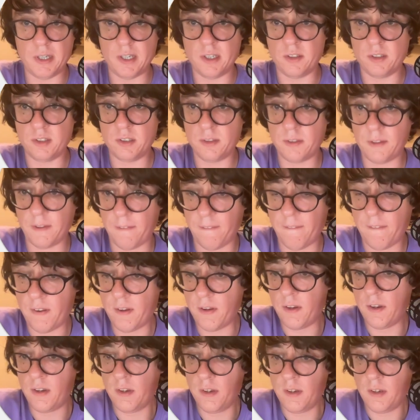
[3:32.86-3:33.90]
How are
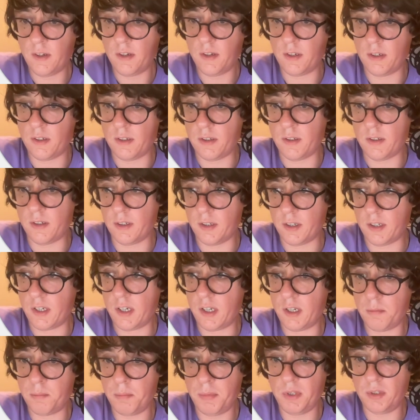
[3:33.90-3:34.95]
emails built?
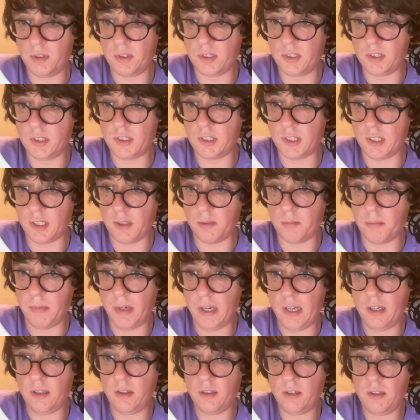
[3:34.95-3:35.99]
Emails are
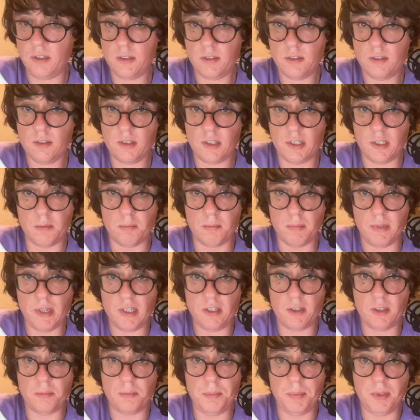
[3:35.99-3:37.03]
built using the
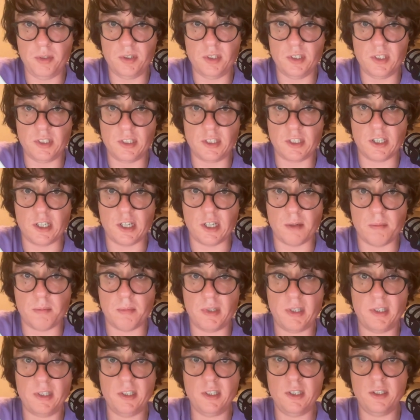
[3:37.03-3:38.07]
command
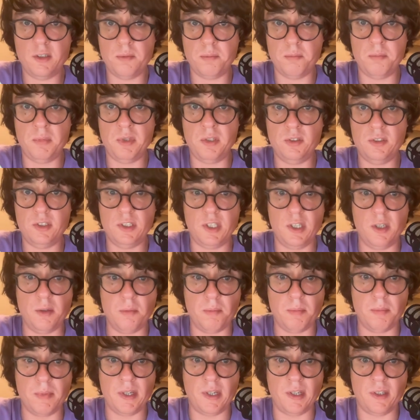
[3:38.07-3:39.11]
build.emails.
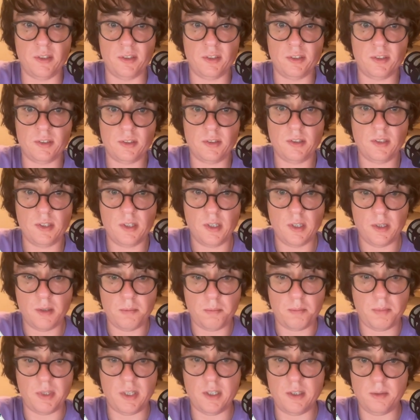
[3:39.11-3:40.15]
pnpm
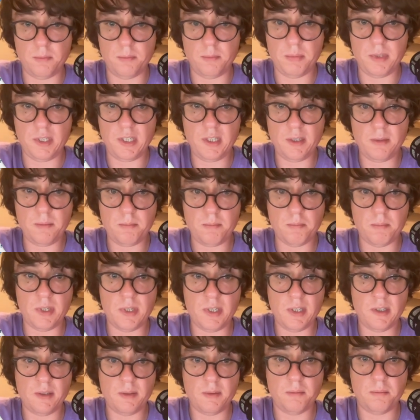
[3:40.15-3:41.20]
build.
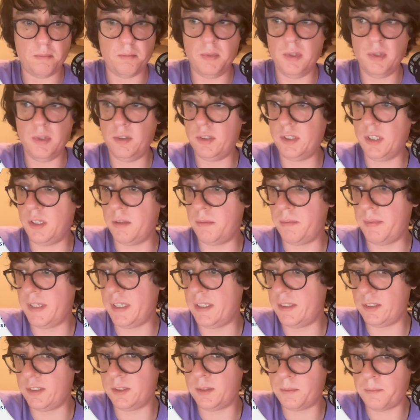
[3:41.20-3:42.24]
All right,
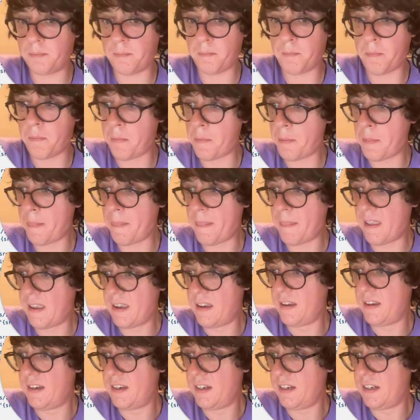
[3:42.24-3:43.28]
emails are
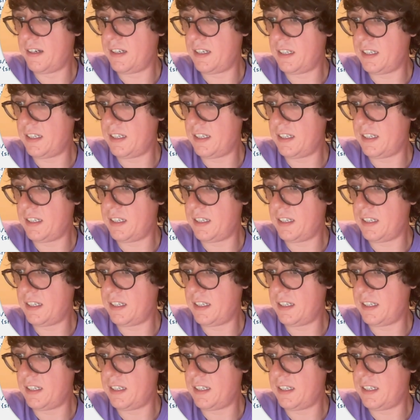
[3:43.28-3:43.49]
built.